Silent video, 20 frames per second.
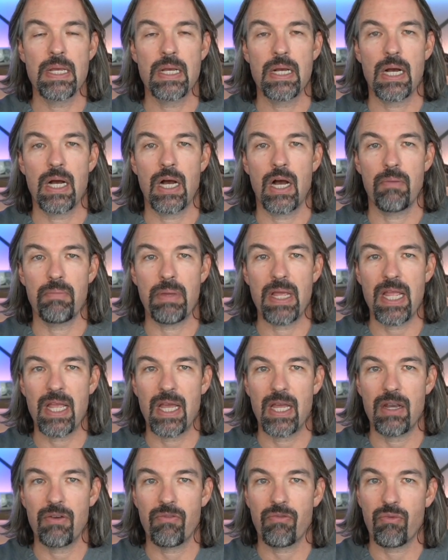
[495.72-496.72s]

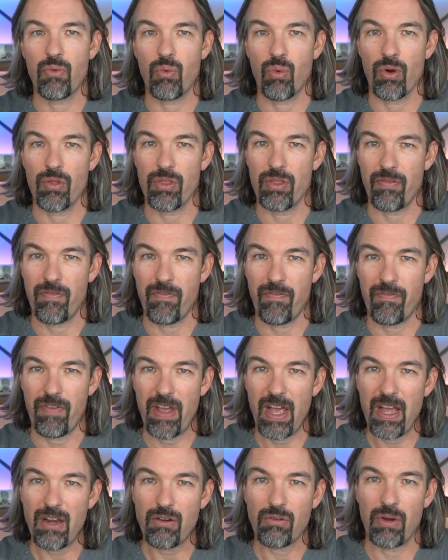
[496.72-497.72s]
And for the
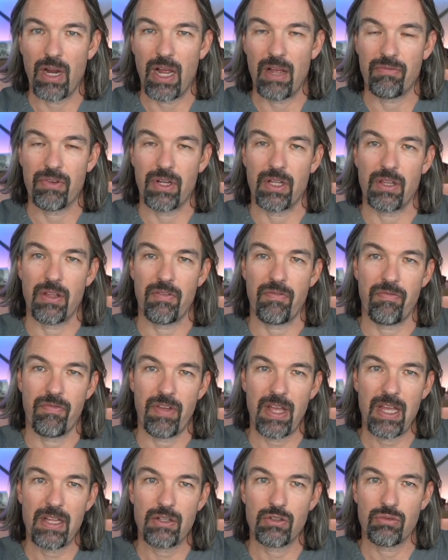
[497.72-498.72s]
fat grafting, the
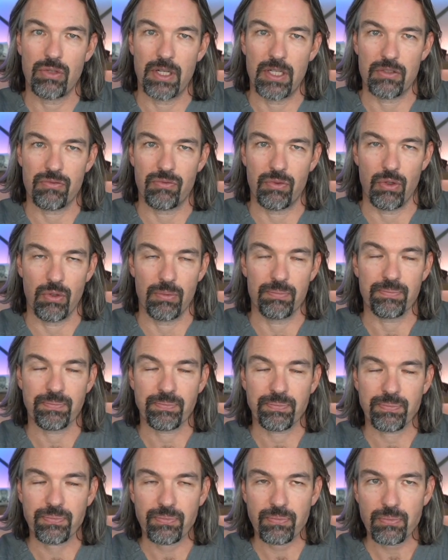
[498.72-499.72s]
fat transfer,
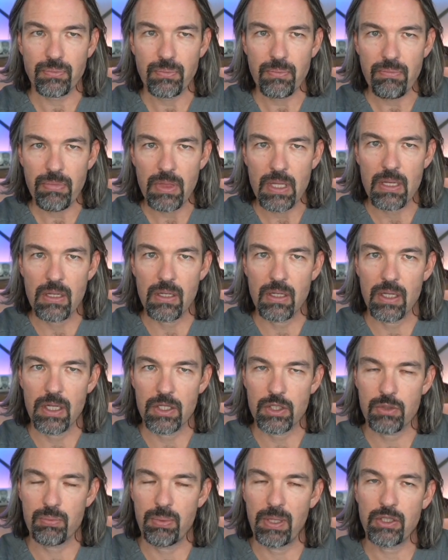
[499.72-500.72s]

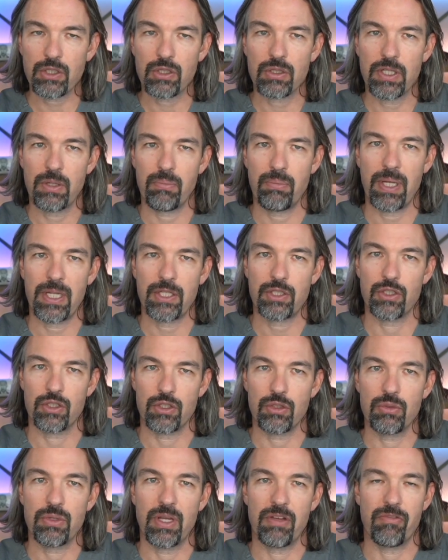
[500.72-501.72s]
especially in
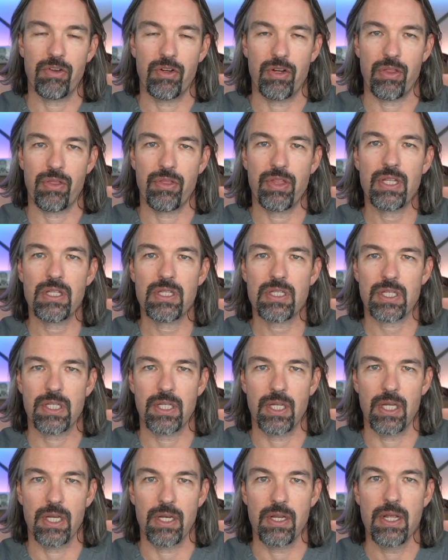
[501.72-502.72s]
patients who have very thin
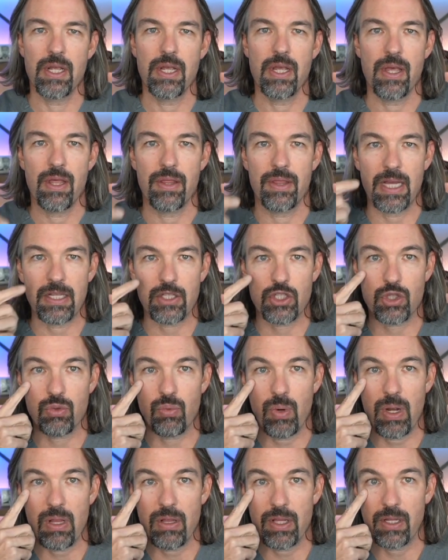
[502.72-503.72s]
skin, that
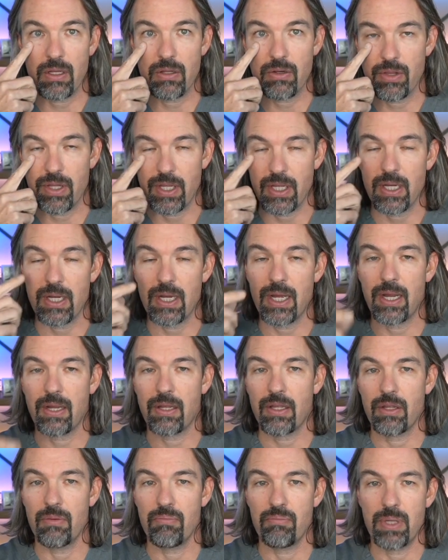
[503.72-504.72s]
swelling under the eye
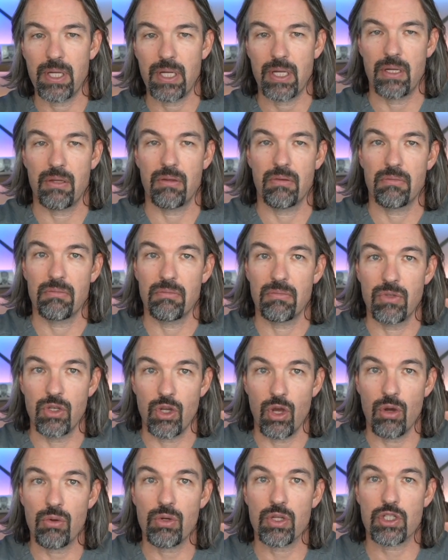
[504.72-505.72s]
can be
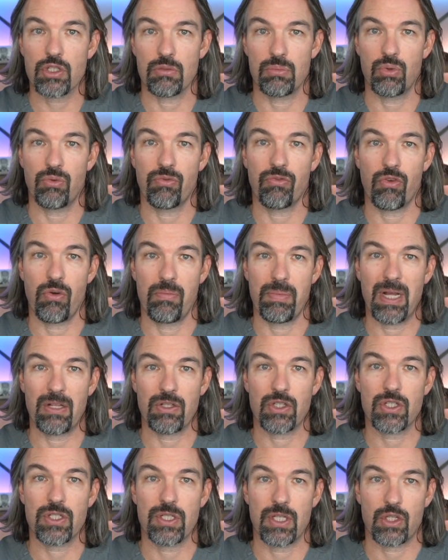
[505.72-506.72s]
noticeable for
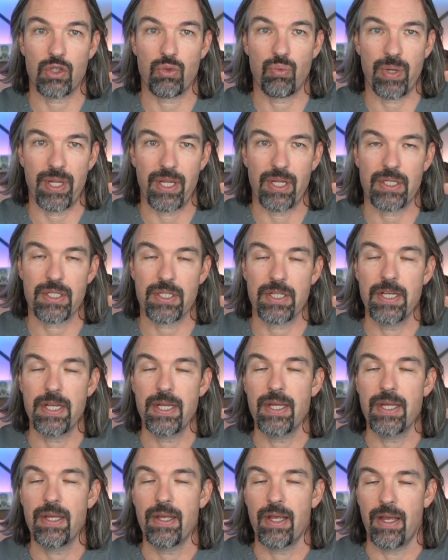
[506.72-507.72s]
about 6 weeks.
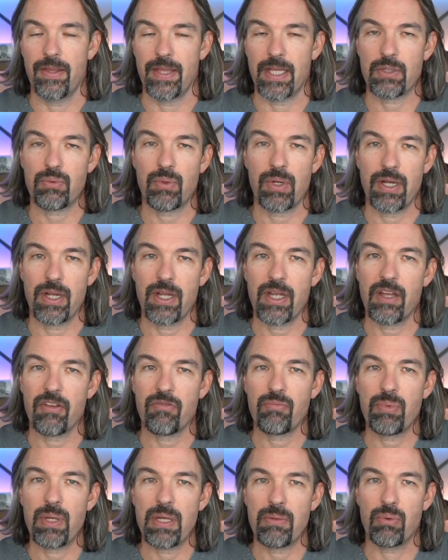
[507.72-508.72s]
And that's why I
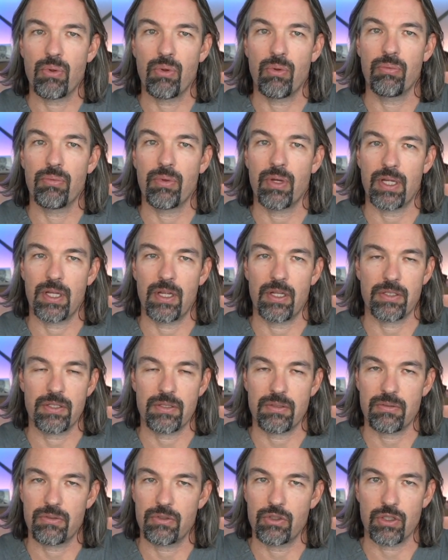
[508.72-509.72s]
have people, I
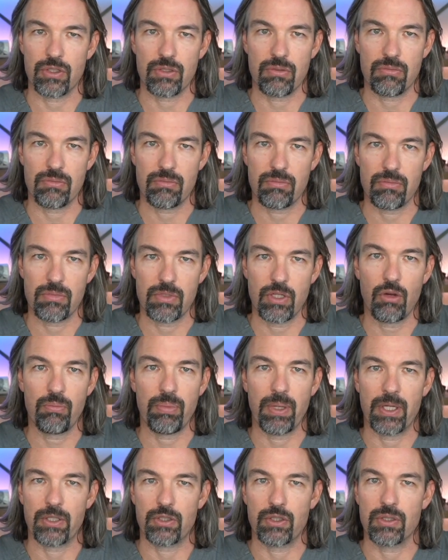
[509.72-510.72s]
just tell
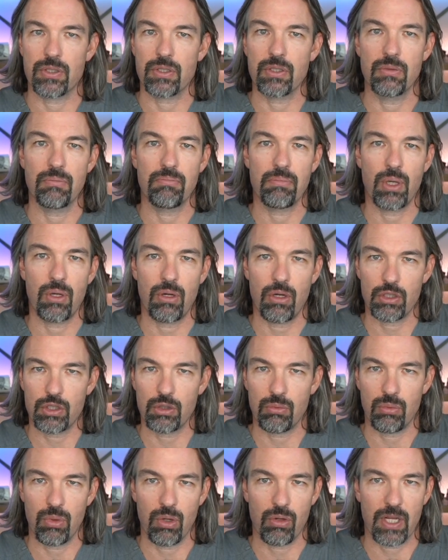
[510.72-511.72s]
patients, pause
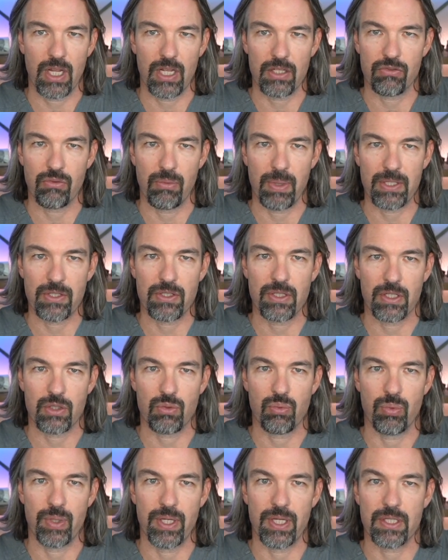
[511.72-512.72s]
your workouts for about
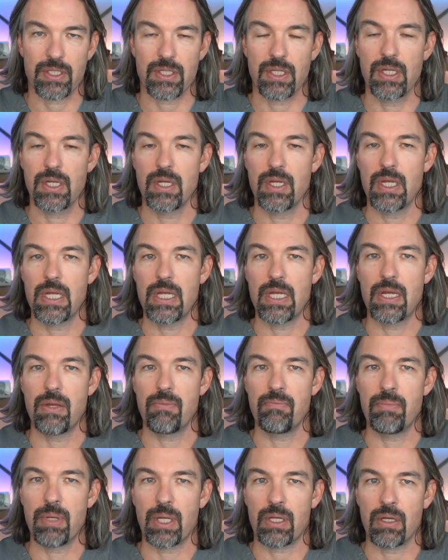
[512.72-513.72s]
6 weeks,
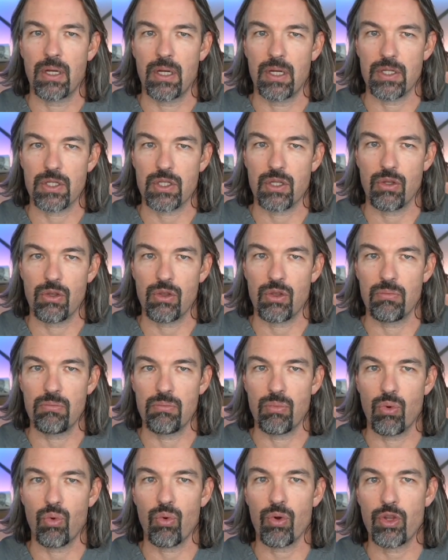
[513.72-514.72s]
because the
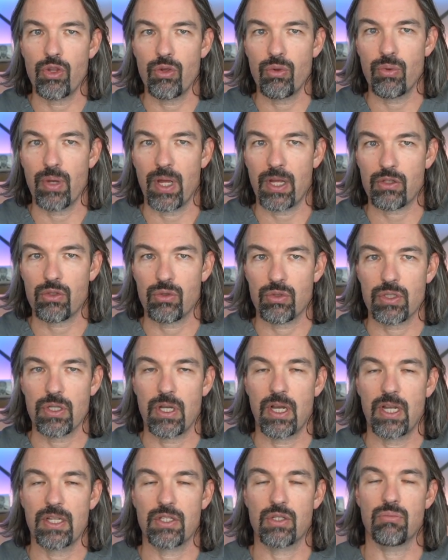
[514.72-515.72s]
more you
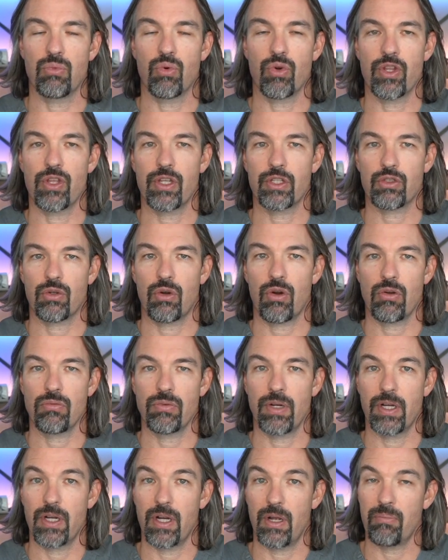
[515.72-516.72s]
exercise, the more you get your heart
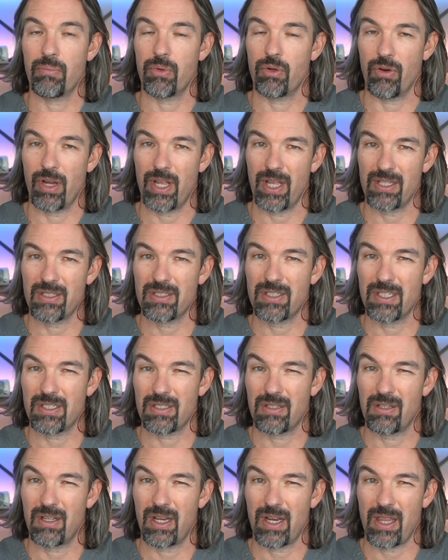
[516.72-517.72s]
rate up, your head
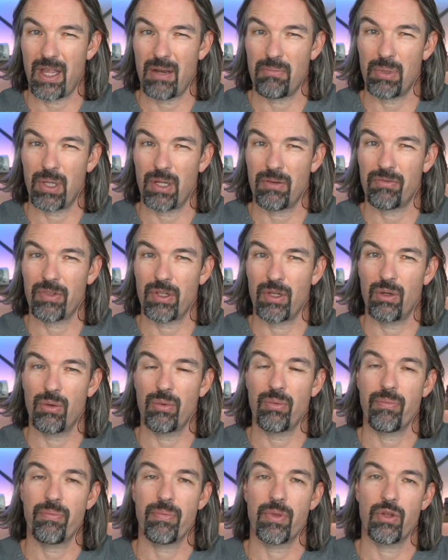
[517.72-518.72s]
sees a lot of that blood
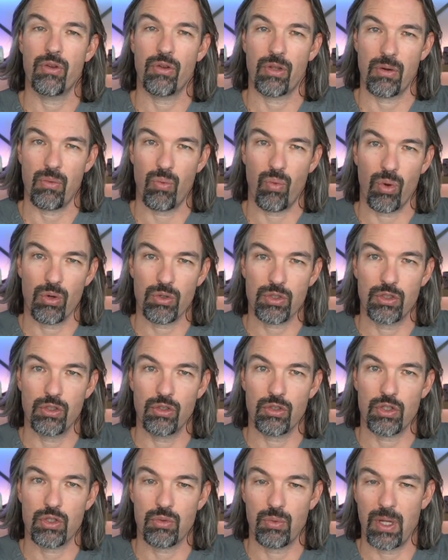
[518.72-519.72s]
flow, you're going to worsen
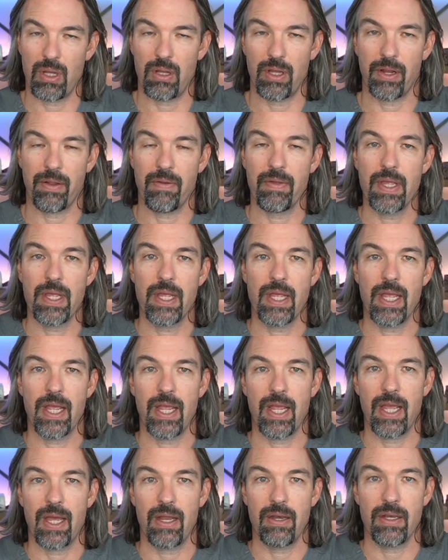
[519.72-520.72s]
your swelling
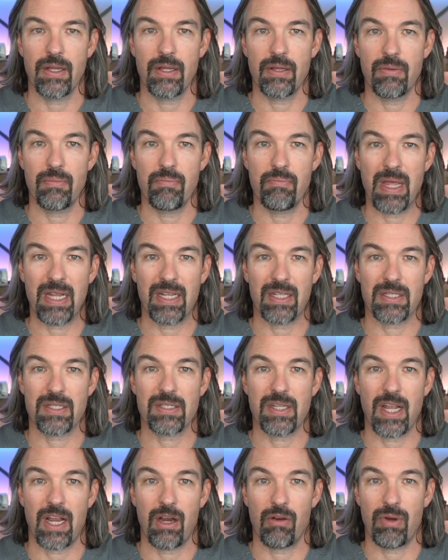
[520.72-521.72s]
and make it
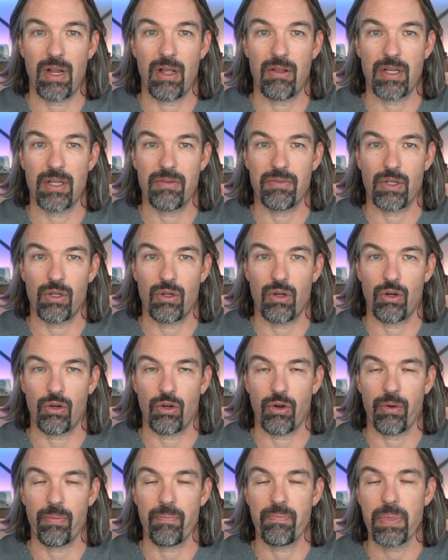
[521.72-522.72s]
stay around even longer.